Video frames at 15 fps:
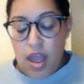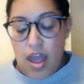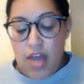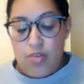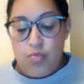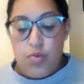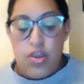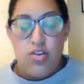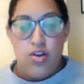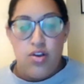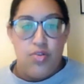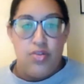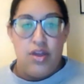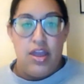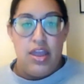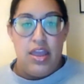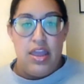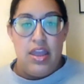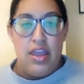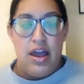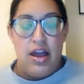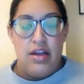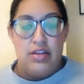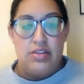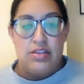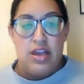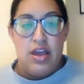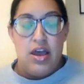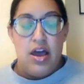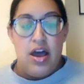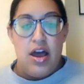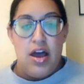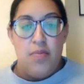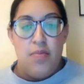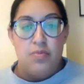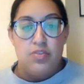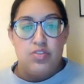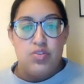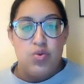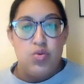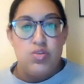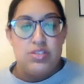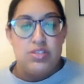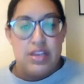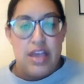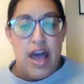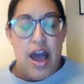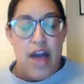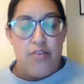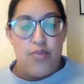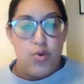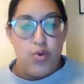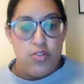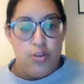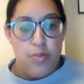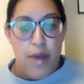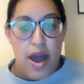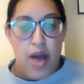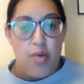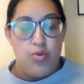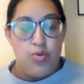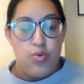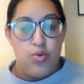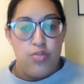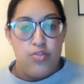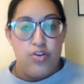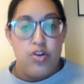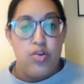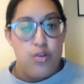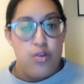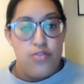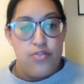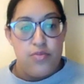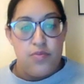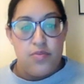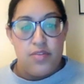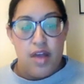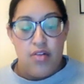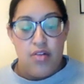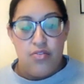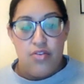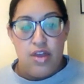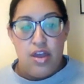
And we know that he had um, sought to have all of the power and all of the glory for himself,